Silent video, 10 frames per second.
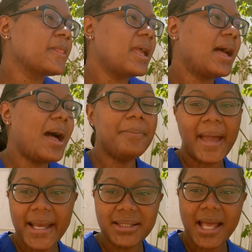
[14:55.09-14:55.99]
I'm
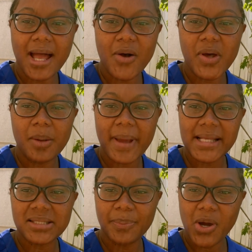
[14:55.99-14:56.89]
back now and I'm back
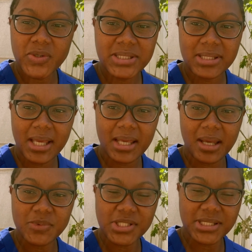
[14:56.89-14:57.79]
to posting.
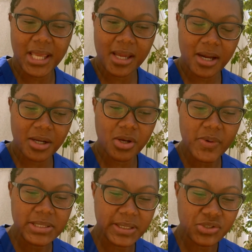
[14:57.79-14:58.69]
I'm just here going
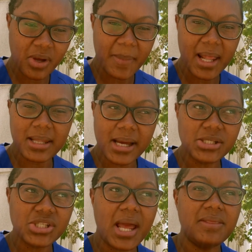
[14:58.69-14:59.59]
to enjoy my
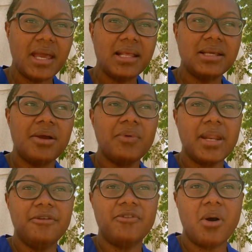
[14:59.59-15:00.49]
lunch and then get ready
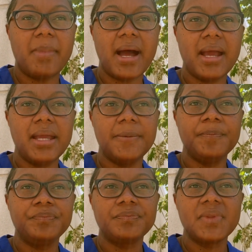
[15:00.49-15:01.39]
for my
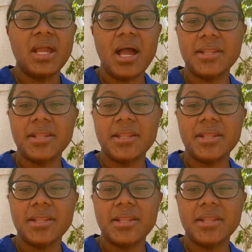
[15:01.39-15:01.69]
health